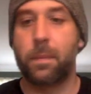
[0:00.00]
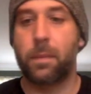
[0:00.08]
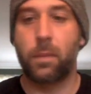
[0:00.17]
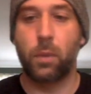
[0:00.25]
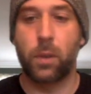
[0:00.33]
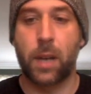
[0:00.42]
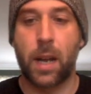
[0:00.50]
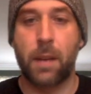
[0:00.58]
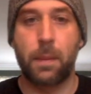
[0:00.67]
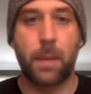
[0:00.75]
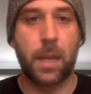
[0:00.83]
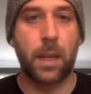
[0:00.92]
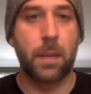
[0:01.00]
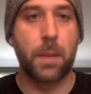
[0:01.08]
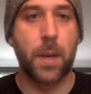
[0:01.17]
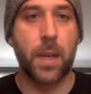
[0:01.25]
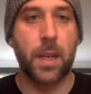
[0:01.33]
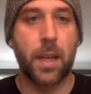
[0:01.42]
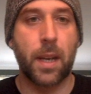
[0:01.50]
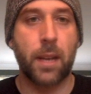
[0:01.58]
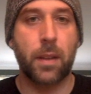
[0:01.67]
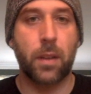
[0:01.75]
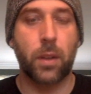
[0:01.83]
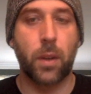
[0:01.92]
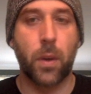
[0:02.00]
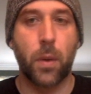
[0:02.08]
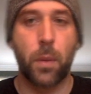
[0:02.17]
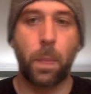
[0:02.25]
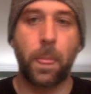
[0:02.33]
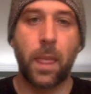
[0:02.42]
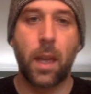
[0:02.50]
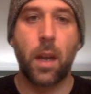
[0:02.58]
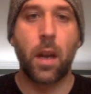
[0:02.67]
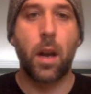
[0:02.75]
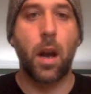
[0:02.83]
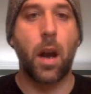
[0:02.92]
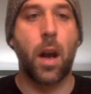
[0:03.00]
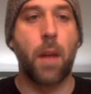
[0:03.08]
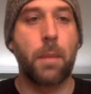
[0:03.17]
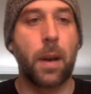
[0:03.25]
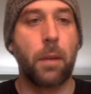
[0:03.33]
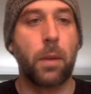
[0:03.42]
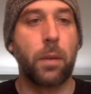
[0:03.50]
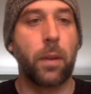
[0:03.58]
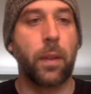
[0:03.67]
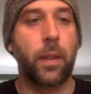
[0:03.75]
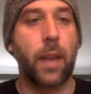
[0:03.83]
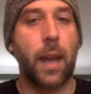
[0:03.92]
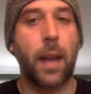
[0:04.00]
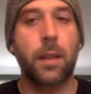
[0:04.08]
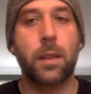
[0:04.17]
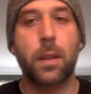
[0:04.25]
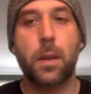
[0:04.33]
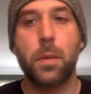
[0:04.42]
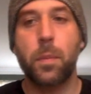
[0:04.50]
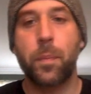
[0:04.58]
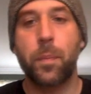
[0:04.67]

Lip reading: We're not making money yet, so I went with Azlo.